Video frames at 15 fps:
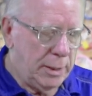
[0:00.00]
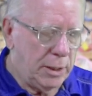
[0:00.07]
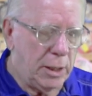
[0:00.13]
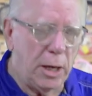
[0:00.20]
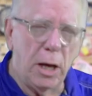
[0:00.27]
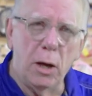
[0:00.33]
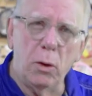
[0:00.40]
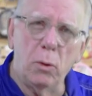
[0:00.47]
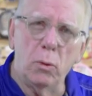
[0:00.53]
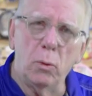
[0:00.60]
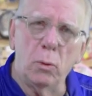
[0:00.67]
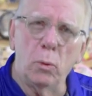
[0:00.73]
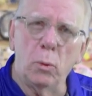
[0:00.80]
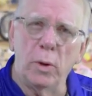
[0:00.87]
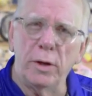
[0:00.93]
You know,
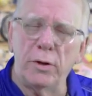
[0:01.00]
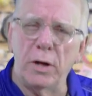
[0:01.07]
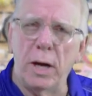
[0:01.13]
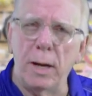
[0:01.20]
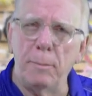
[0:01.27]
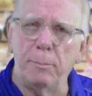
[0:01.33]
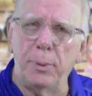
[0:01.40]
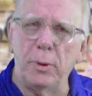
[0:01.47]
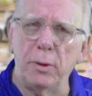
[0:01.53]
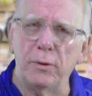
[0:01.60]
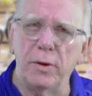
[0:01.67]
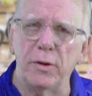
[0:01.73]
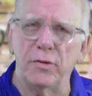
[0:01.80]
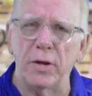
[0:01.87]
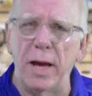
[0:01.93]
when Tom pulled
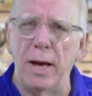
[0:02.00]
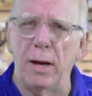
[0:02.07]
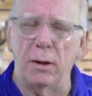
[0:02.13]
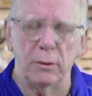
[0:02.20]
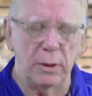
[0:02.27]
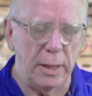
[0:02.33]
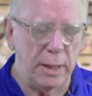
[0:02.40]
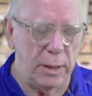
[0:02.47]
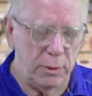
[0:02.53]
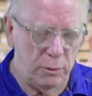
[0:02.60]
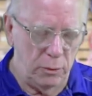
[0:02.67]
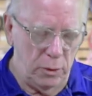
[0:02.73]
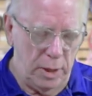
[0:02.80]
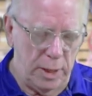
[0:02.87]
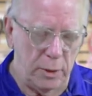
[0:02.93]
this out
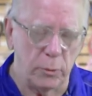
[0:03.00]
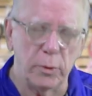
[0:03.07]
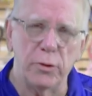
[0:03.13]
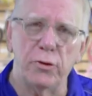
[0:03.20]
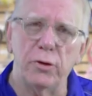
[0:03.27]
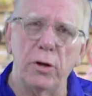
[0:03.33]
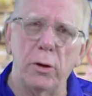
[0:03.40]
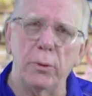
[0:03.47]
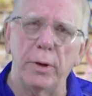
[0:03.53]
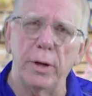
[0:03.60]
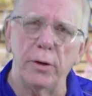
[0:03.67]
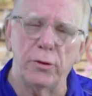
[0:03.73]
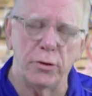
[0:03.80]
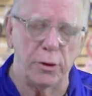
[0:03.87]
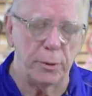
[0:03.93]
and was showing
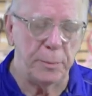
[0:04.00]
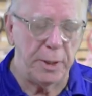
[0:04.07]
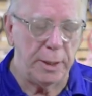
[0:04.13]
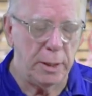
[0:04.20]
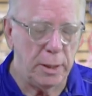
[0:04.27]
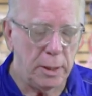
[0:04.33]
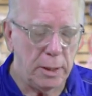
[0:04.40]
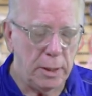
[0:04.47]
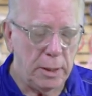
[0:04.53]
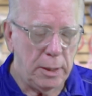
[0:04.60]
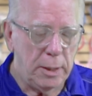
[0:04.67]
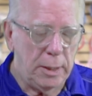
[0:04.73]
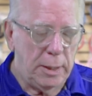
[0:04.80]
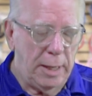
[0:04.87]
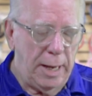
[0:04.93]
it to me,
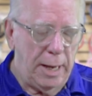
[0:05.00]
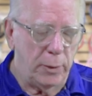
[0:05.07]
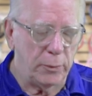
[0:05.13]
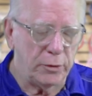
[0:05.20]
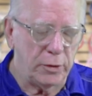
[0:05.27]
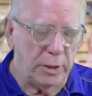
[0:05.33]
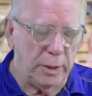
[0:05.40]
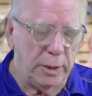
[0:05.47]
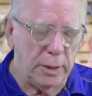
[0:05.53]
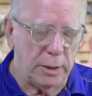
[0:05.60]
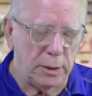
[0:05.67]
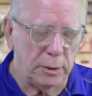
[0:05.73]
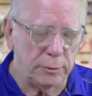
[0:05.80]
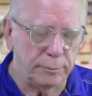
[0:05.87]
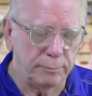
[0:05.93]
I was a
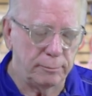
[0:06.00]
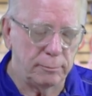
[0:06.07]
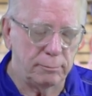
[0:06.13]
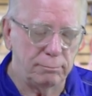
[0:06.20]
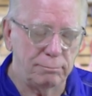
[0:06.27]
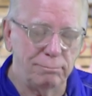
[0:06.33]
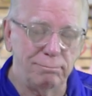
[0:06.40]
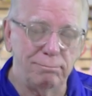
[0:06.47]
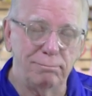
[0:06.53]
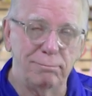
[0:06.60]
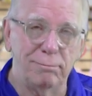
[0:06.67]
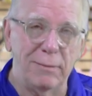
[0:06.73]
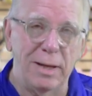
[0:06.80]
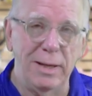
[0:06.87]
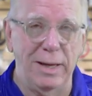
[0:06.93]
little,
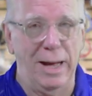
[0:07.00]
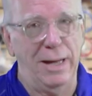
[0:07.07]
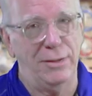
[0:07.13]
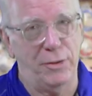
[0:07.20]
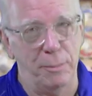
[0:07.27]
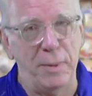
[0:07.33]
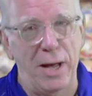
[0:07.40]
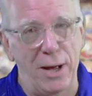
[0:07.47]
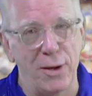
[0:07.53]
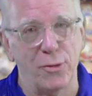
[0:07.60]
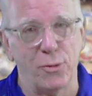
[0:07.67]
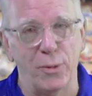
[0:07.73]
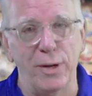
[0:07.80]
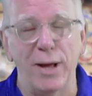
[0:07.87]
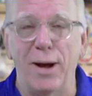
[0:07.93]
to be
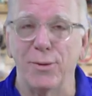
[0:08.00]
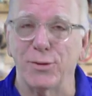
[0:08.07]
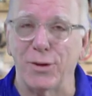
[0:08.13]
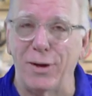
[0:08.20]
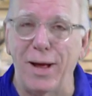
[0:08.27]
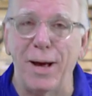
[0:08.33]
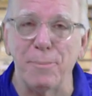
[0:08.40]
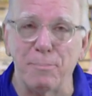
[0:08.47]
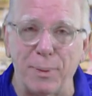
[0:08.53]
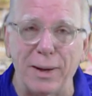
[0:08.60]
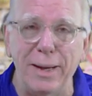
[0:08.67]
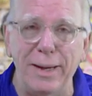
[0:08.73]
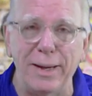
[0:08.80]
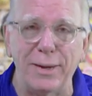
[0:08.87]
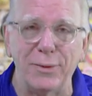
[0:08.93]
honest with you, I was a lot
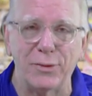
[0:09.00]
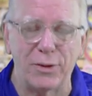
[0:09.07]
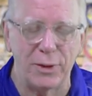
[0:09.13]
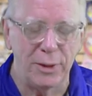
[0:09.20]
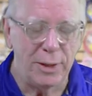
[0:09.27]
pleased.